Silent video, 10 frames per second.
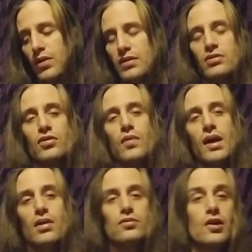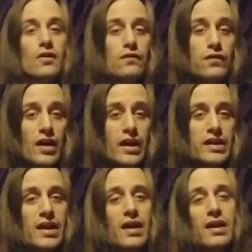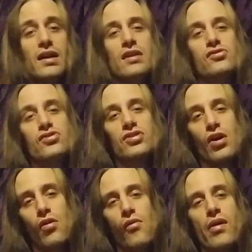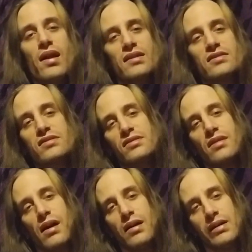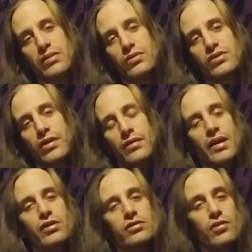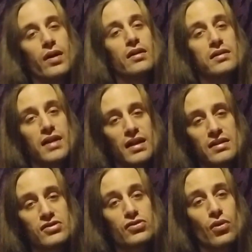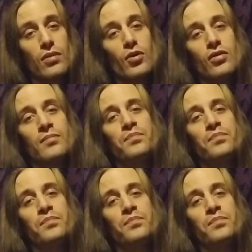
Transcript: I looked around, couldn't find it, and so I looked around in Daily Stormer,